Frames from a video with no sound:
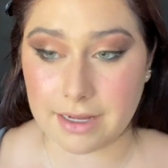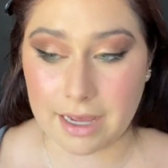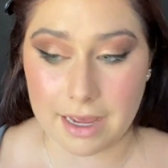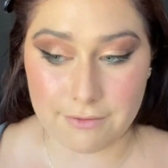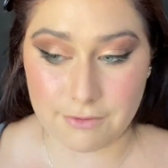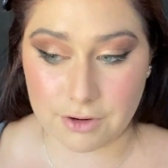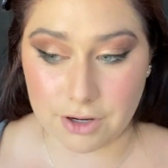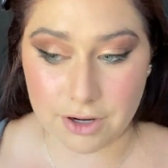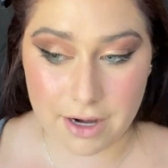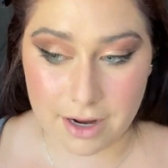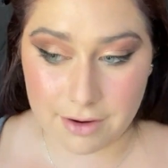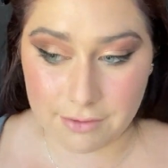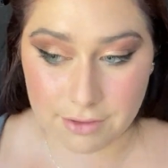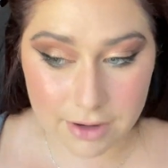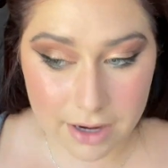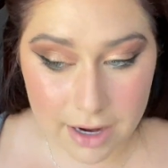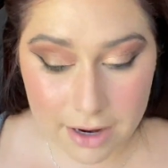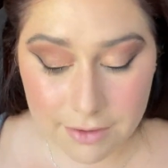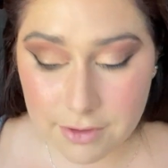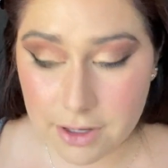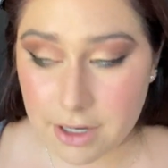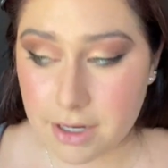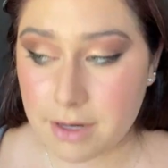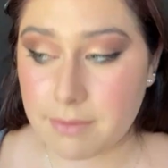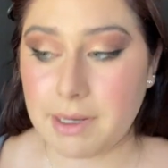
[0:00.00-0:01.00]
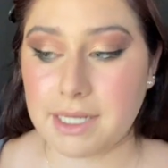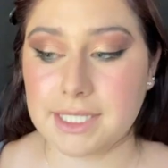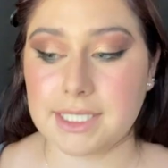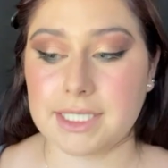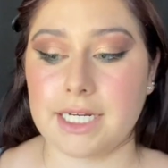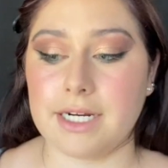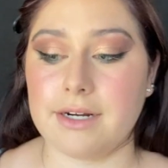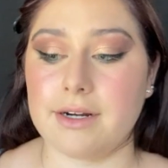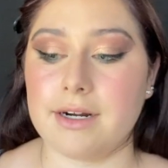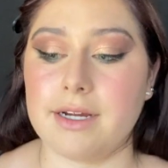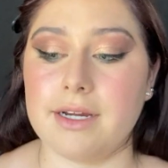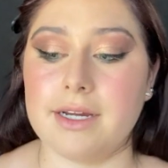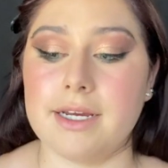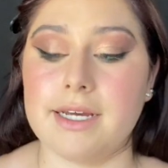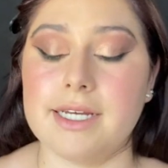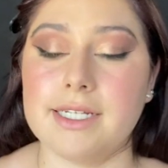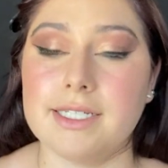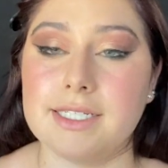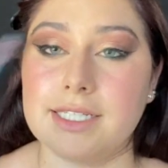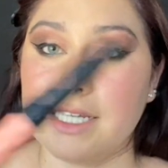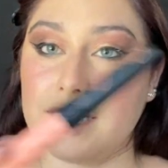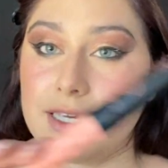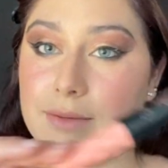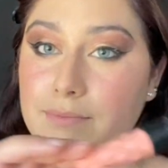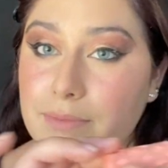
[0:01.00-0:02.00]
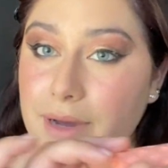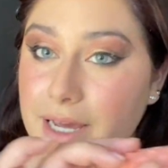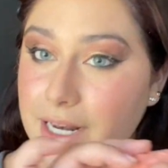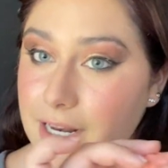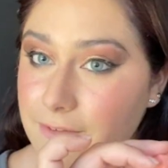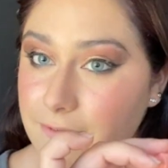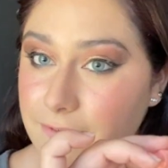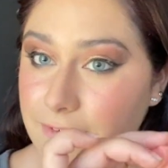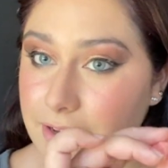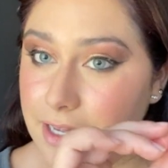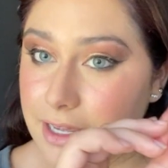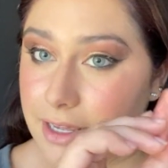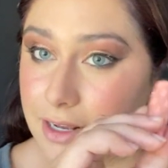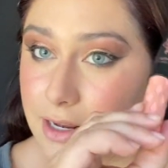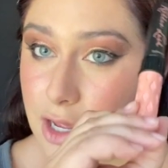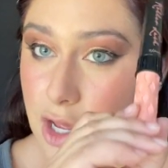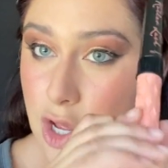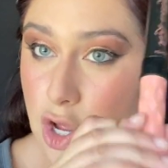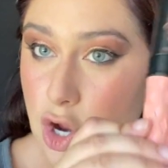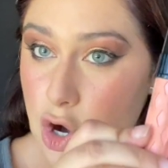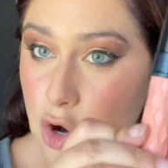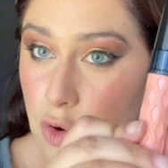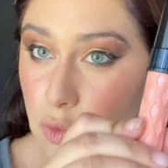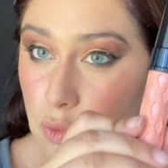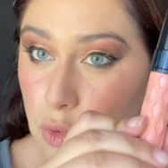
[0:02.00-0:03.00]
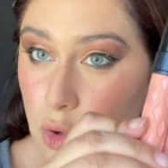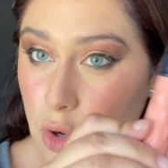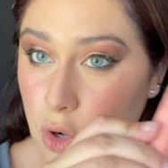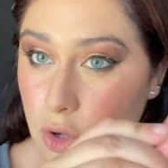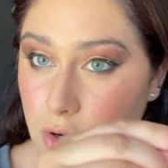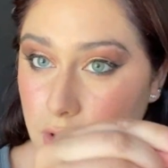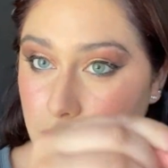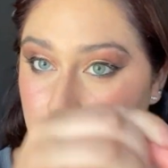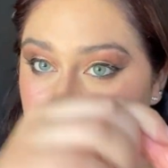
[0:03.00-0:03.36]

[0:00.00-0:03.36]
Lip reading: ever, ever, ever mascara is the Benefit Roller